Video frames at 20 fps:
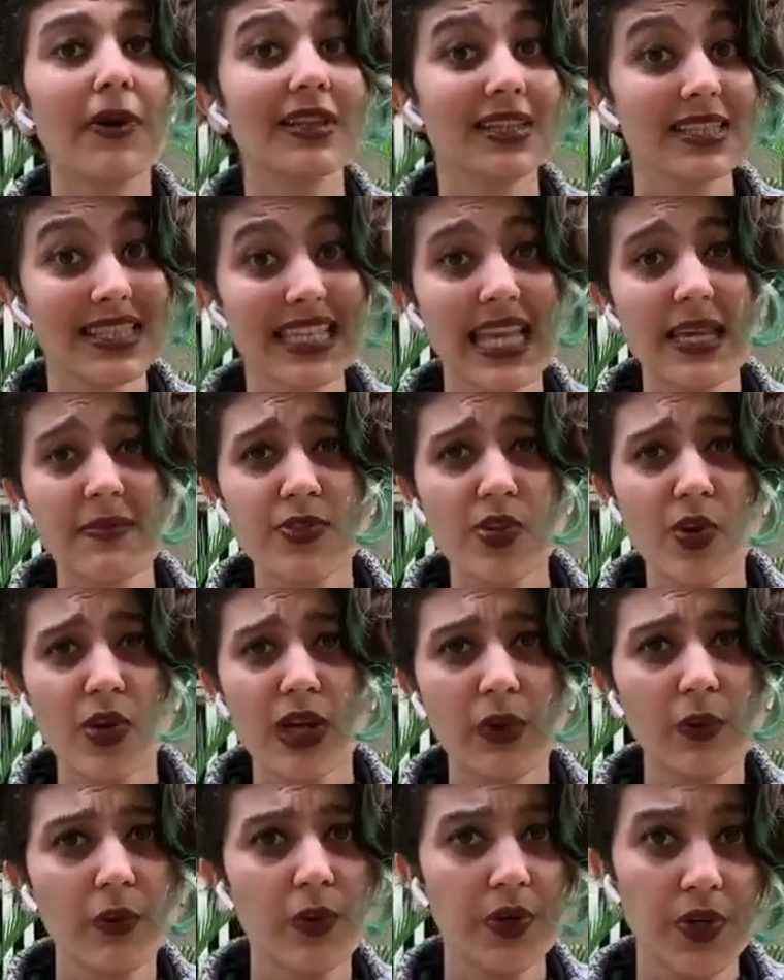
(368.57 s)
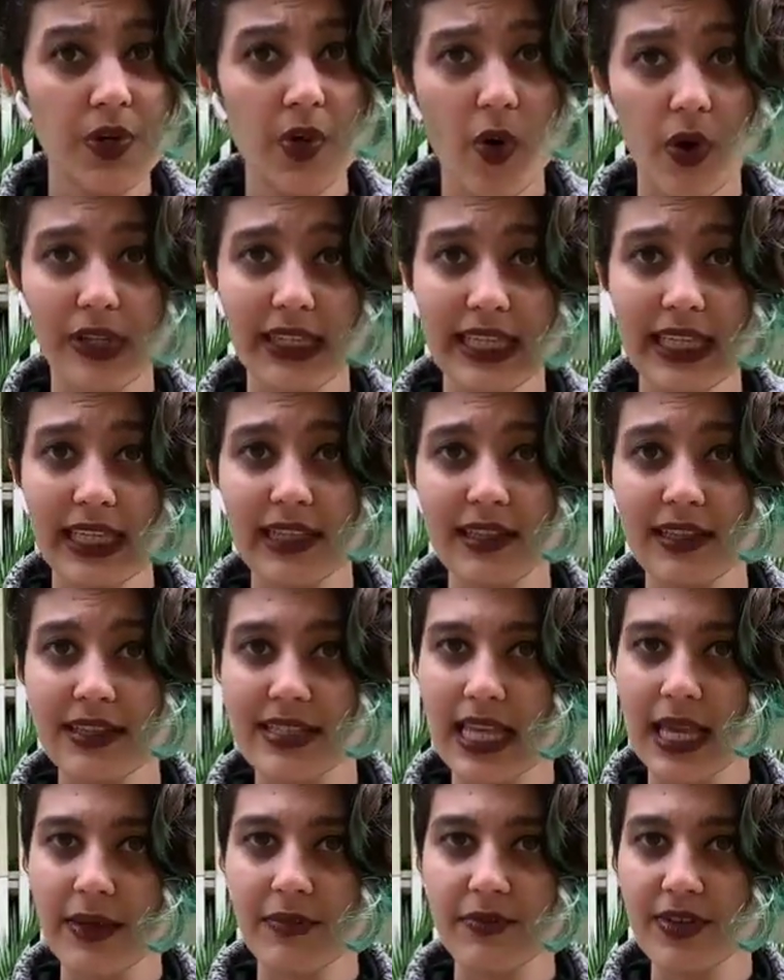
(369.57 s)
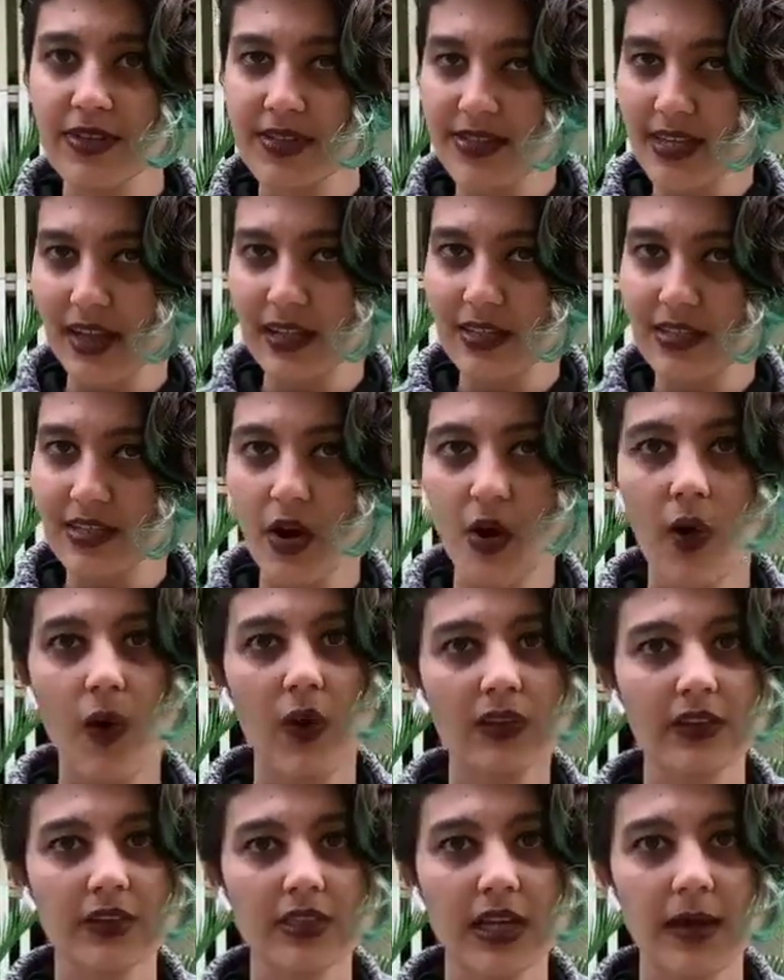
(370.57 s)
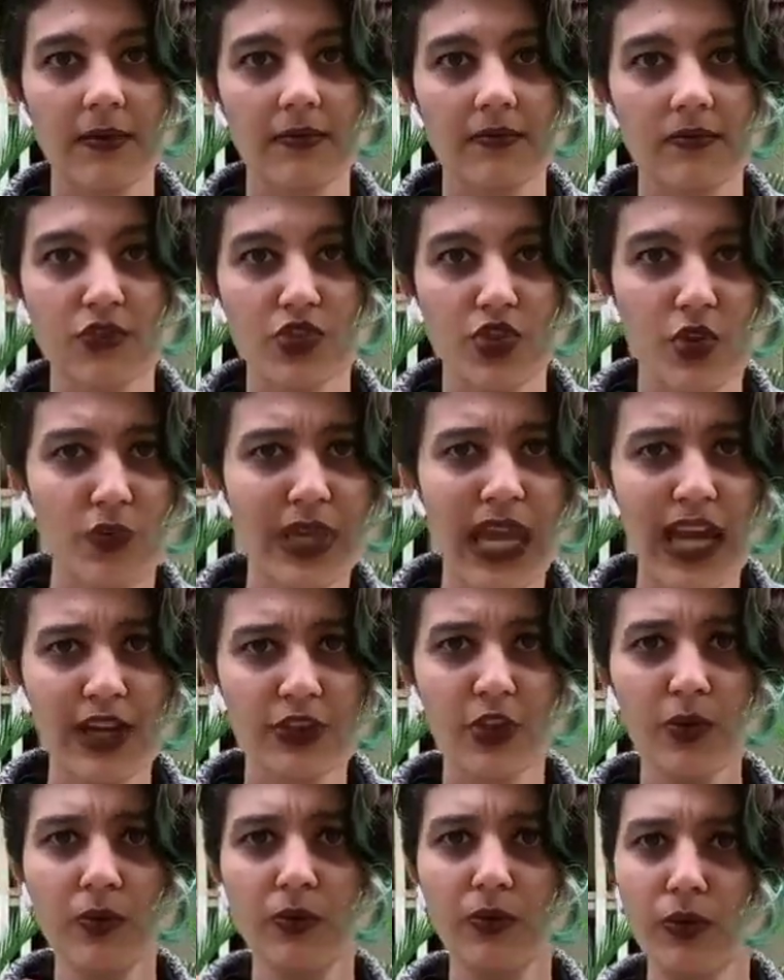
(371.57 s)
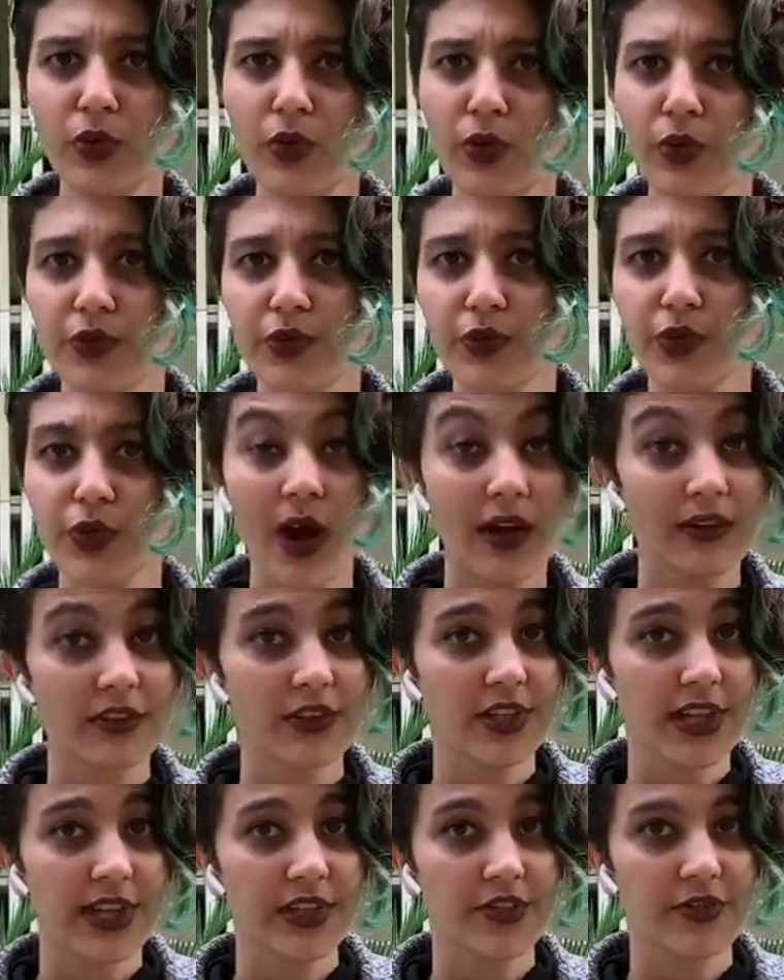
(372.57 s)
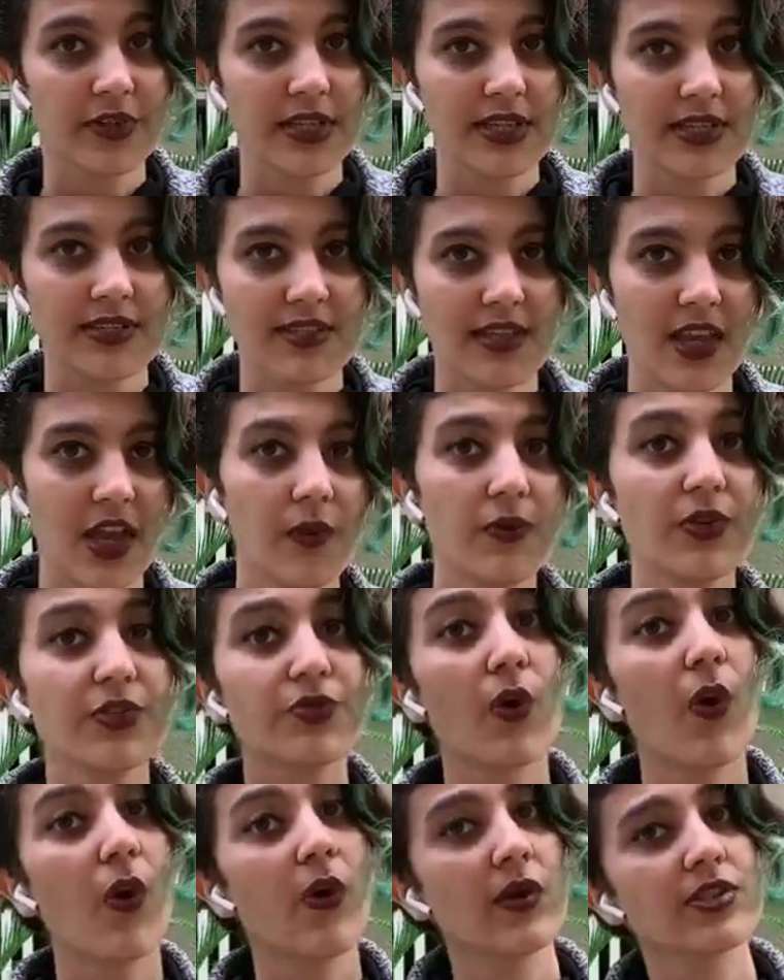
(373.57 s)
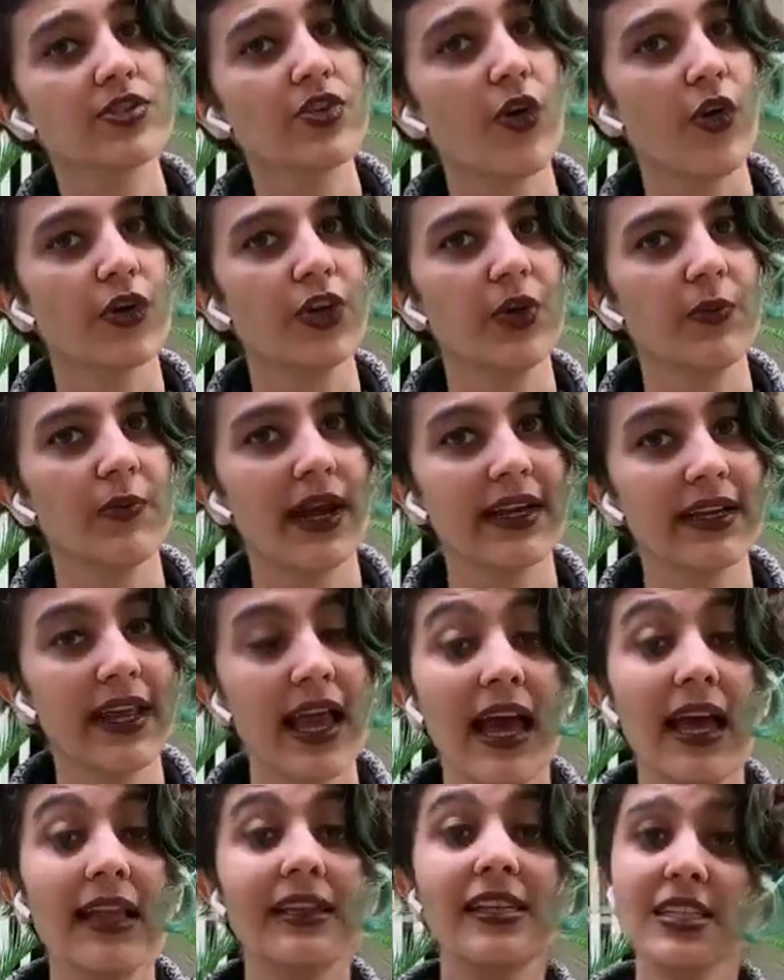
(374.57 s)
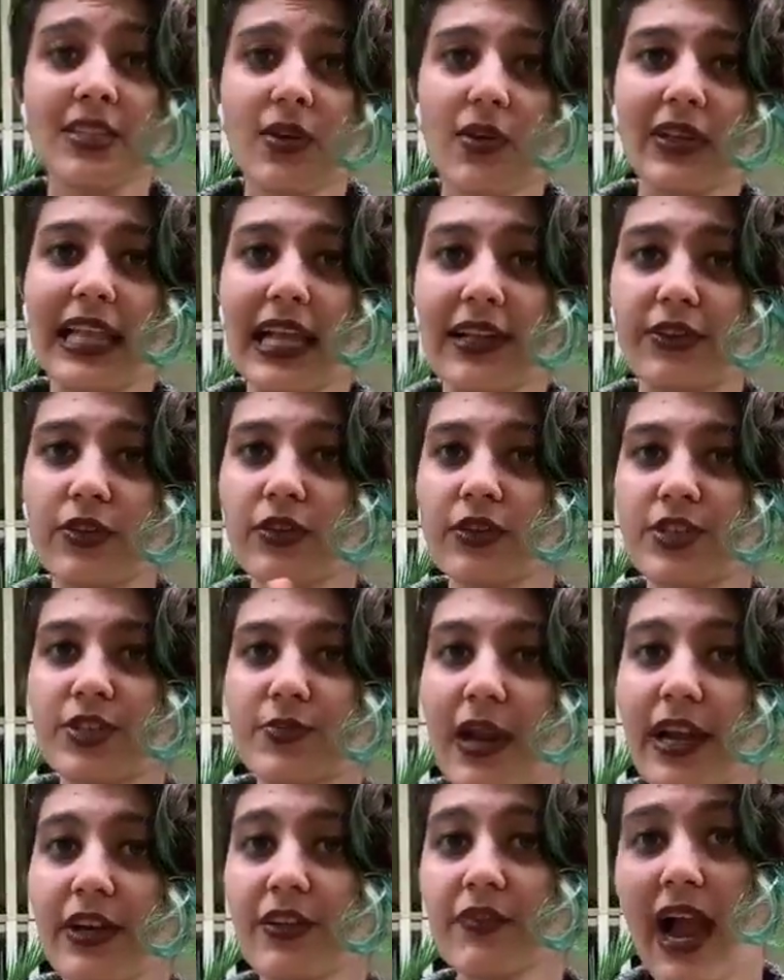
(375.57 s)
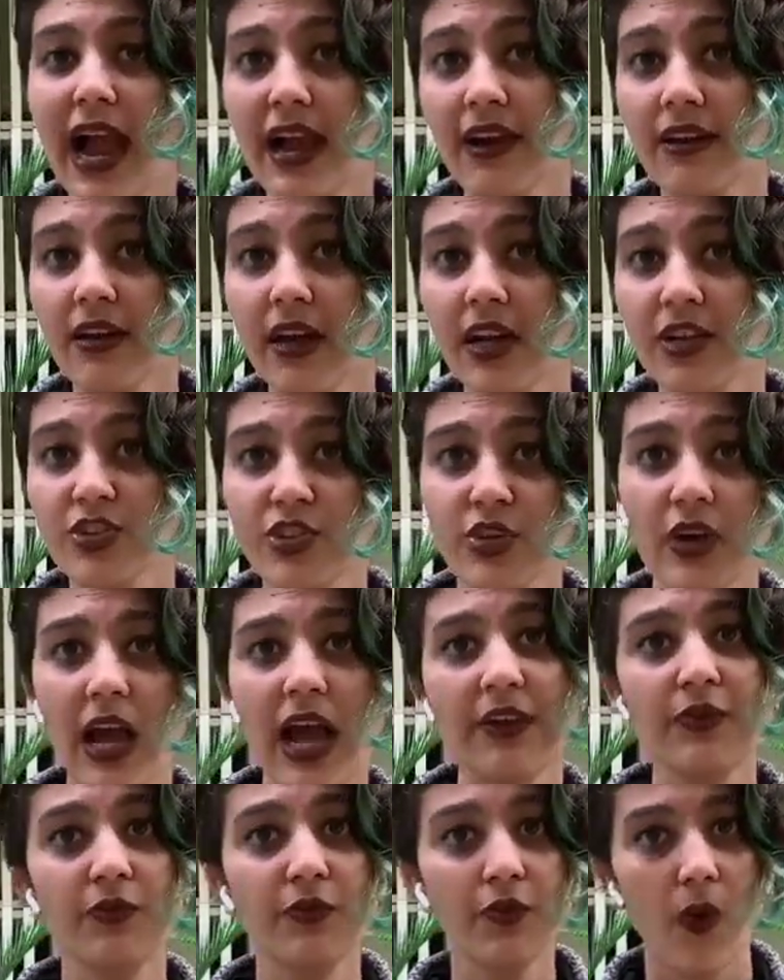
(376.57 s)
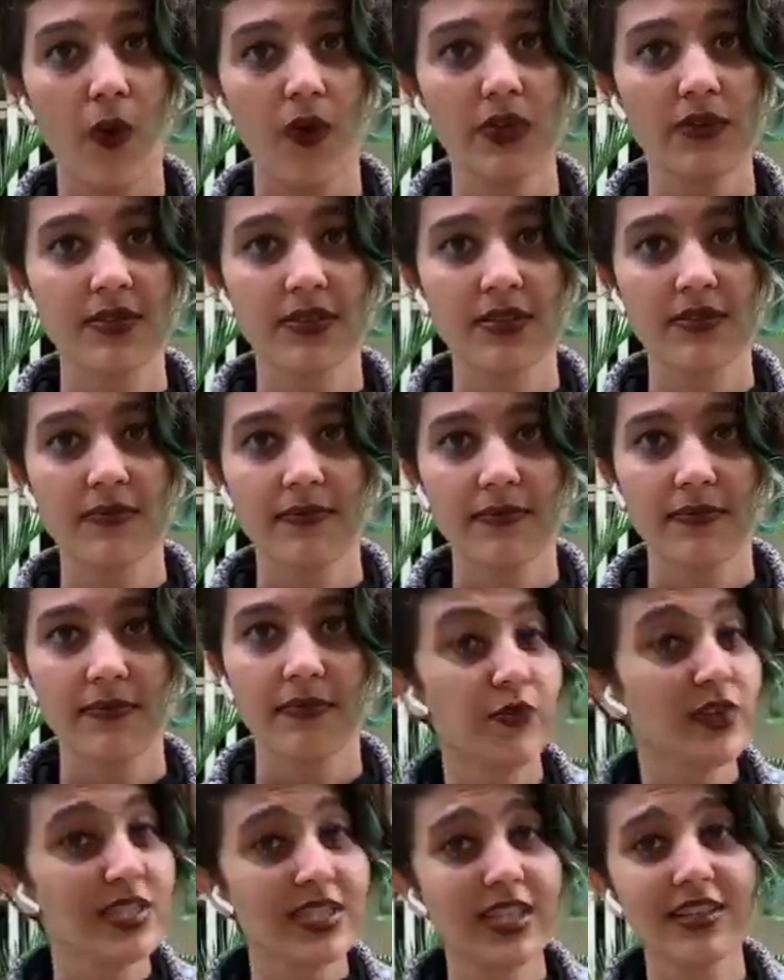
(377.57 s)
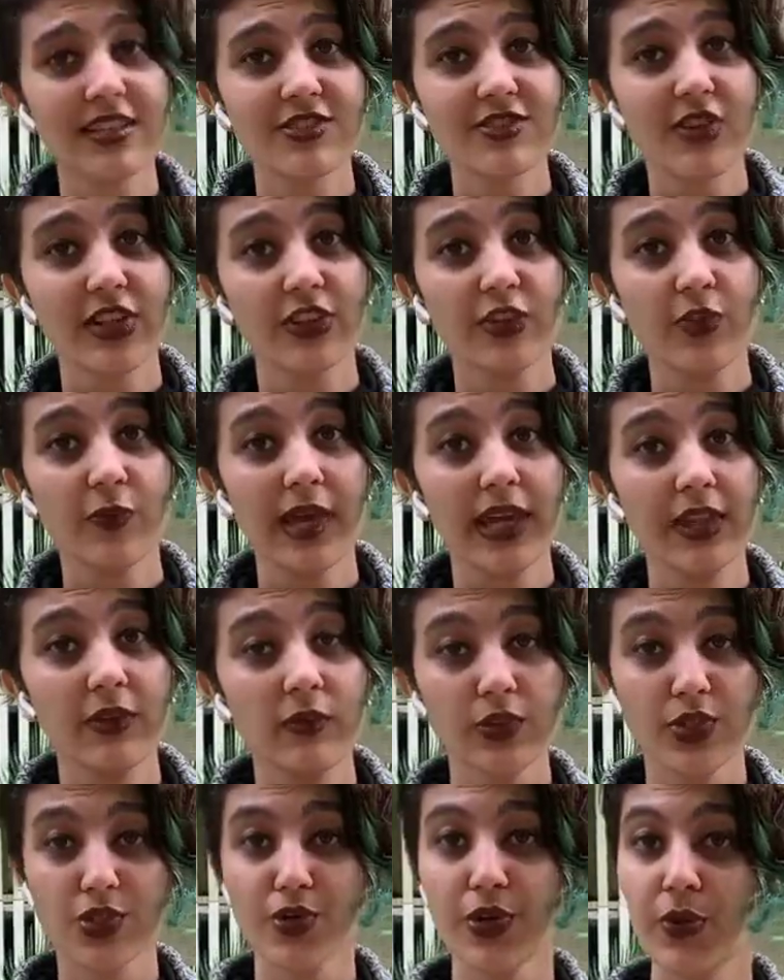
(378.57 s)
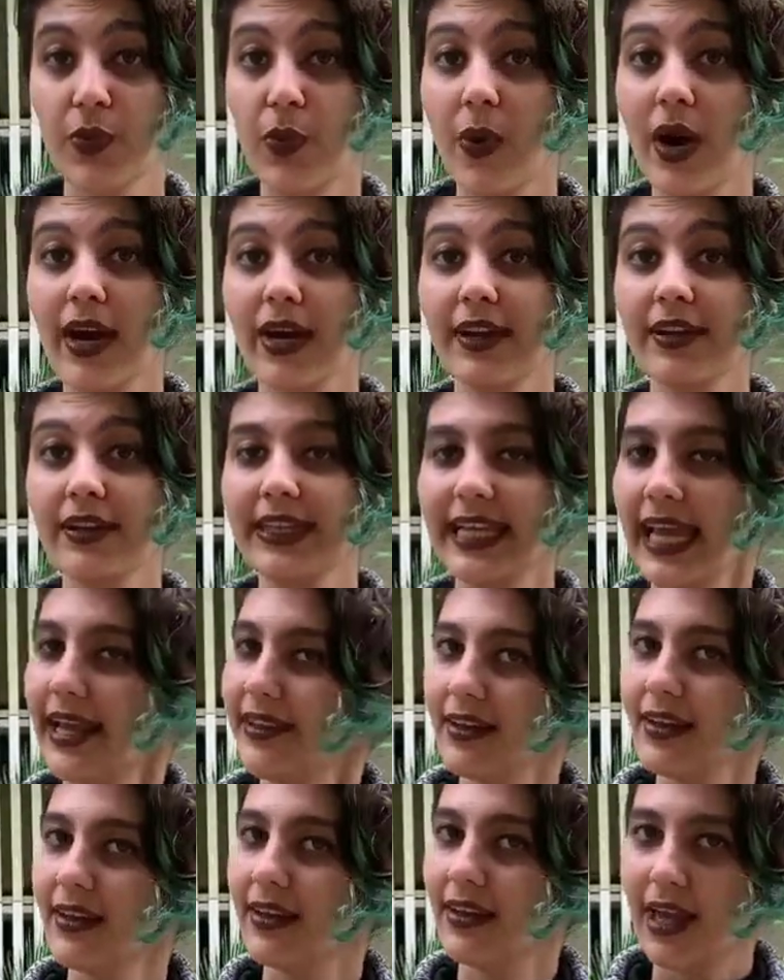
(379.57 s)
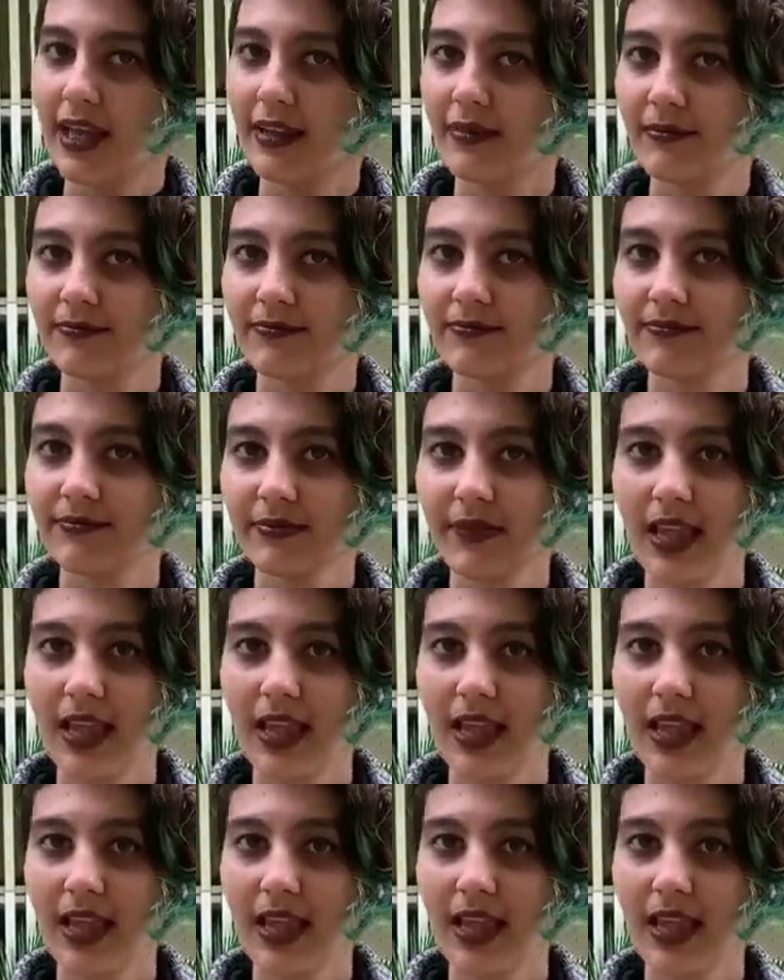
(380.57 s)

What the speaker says: But the same soil would not yield the same results all the time. So we had to move to other territories, which were also occupied. This led to the spread of agriculture and wars. The physical strength of men was required yet again.